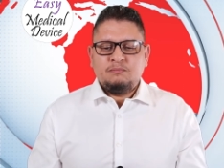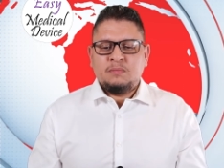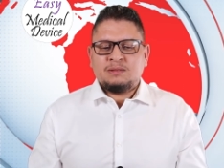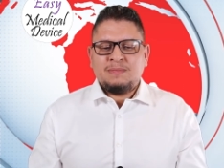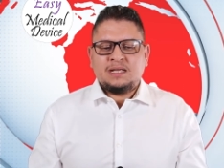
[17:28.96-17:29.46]

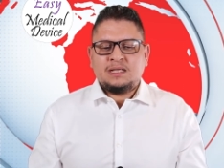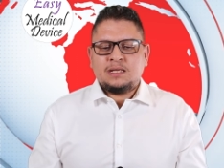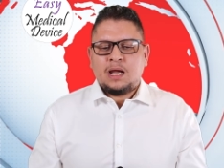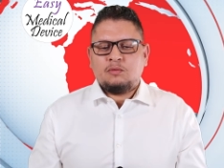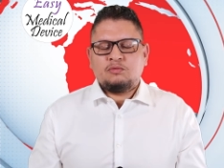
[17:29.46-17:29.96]
But mainly,
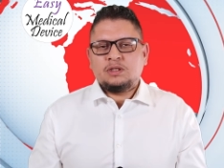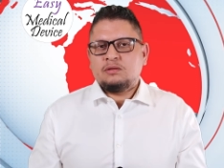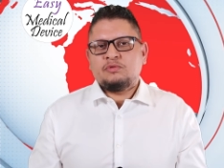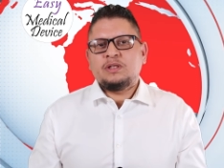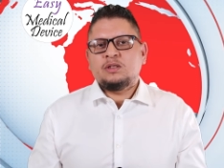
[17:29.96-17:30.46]
yeah, we'll
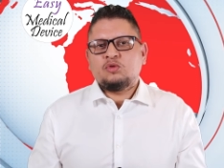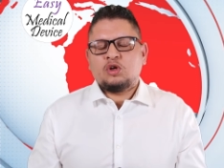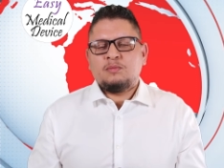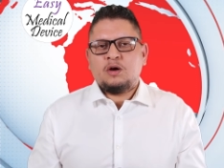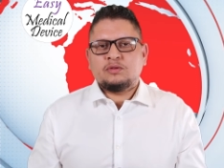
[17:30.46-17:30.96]
really
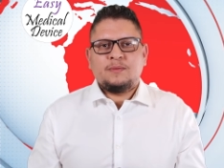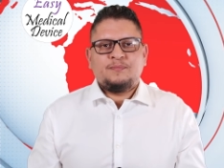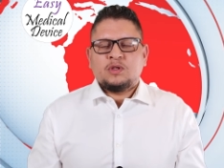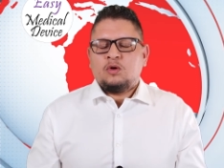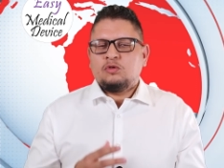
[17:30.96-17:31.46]
talk about
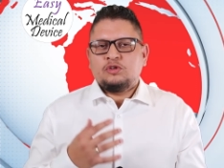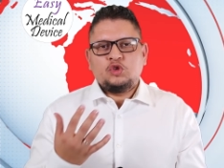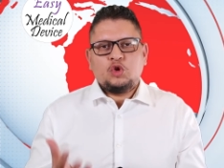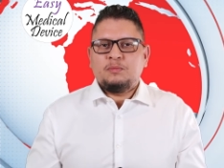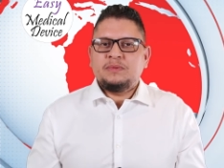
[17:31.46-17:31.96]
all the
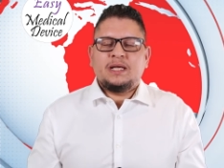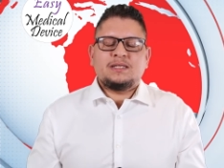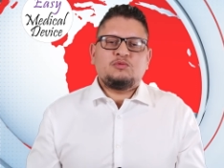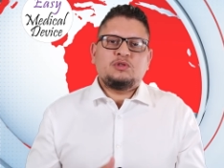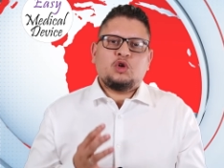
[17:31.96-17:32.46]
new
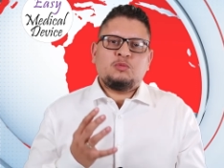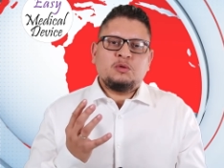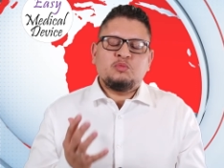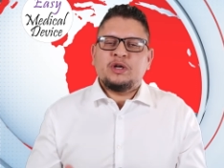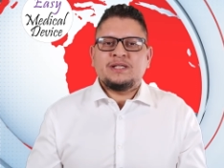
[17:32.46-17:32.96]
updates. We'll talk
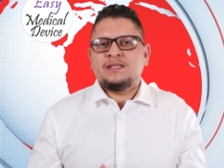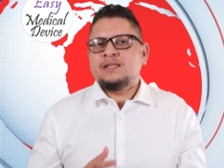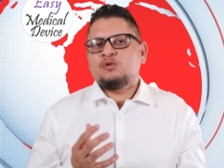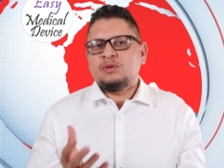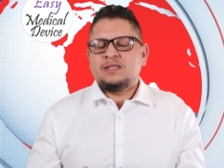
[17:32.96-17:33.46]
about
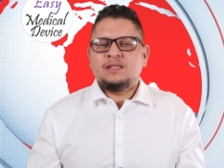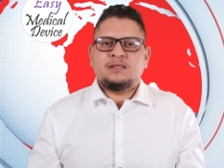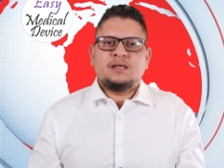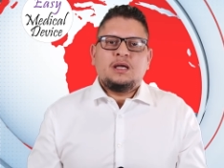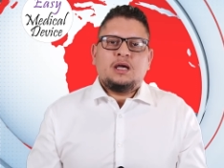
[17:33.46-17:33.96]
Brexit,
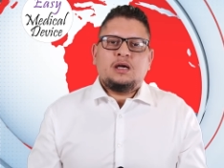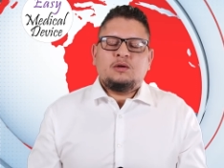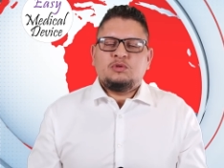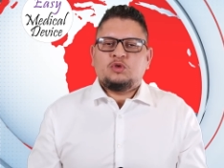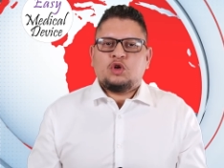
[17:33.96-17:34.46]
Swixit.
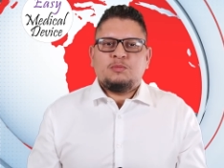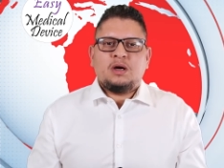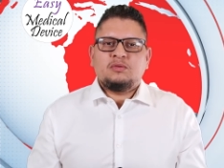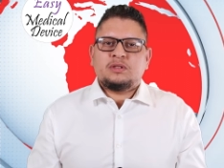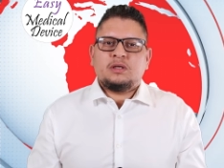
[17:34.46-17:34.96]
Uh, we'll talk
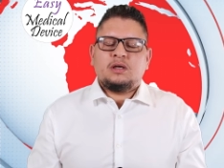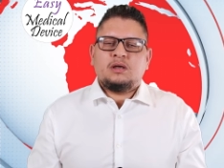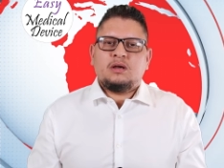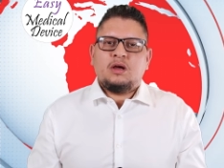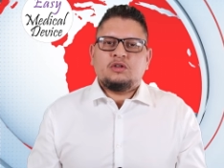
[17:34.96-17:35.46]
about uh,
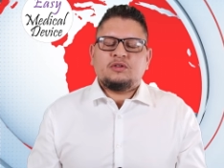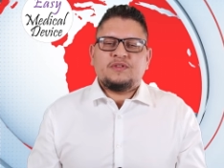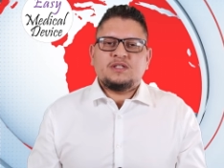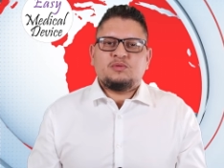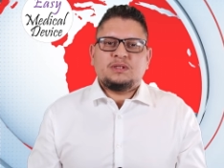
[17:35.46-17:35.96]
a lot of
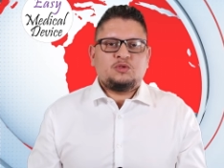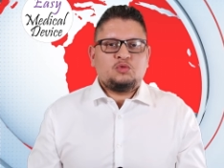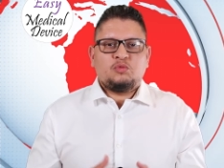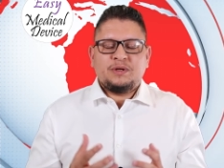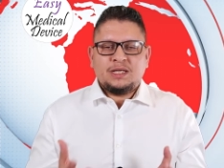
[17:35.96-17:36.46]
things related
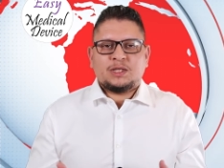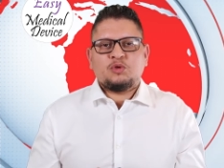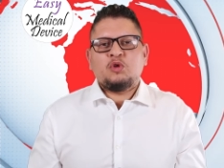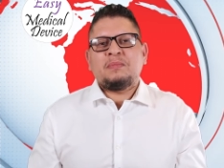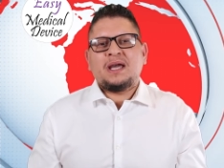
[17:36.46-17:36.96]
to
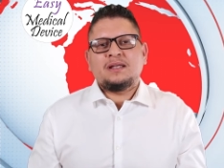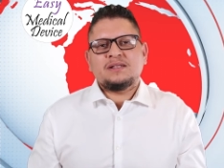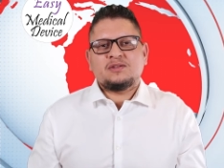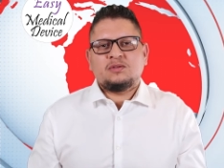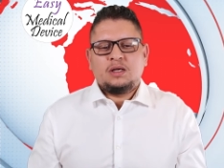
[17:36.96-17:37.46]
regulatory
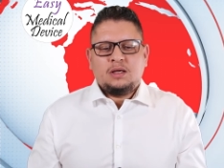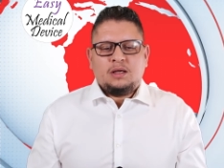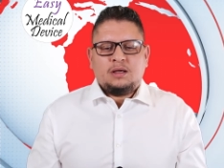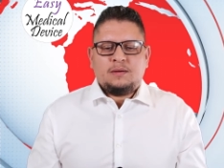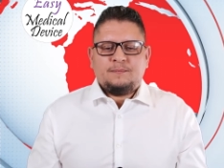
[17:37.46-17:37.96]
compliance. So
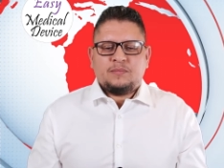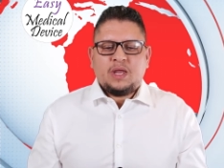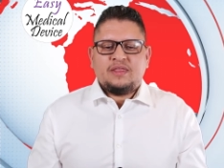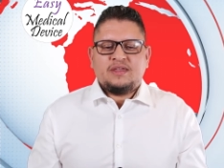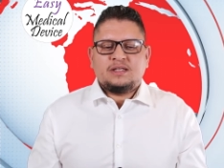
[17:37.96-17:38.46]
um,
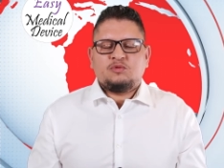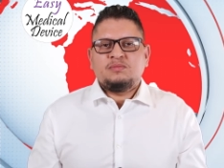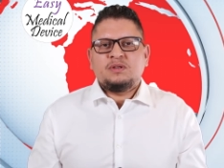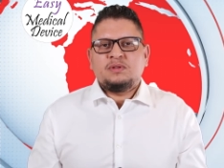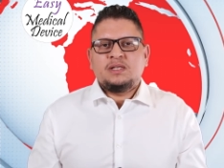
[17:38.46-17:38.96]
I think it
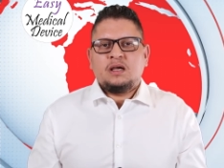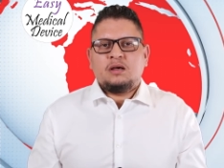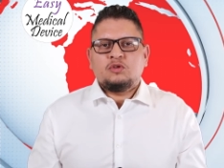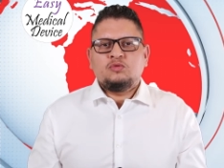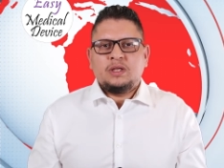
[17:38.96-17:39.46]
will be really
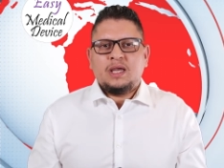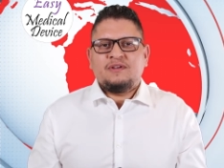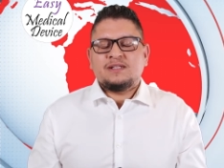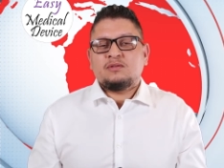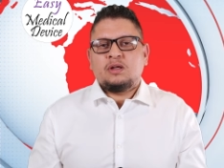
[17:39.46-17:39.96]
a good
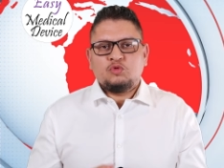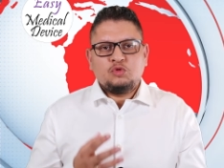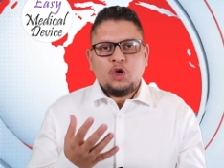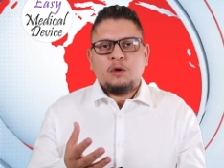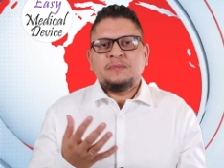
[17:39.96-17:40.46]
event and
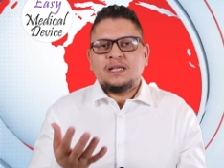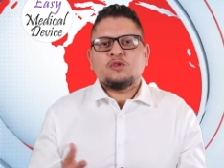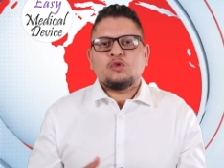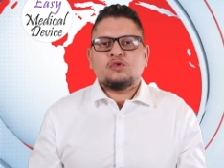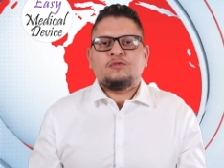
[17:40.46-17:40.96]
good
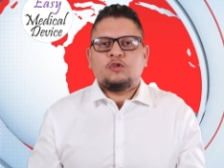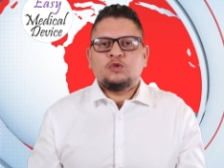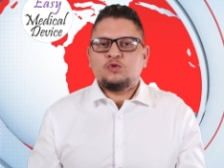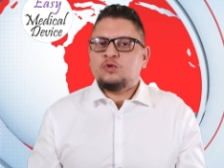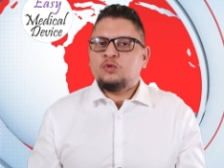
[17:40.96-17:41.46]
updates also for
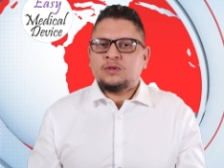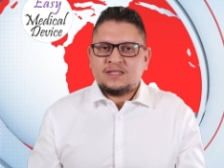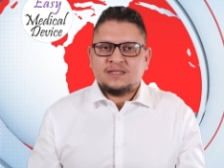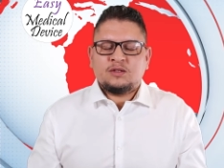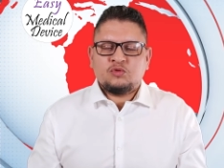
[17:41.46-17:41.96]
you. So don't
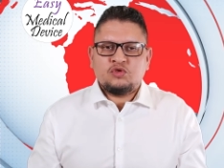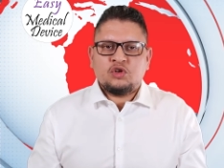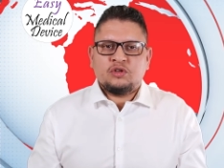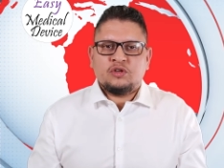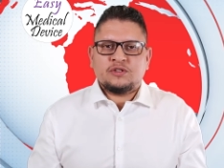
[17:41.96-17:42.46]
hesitate to join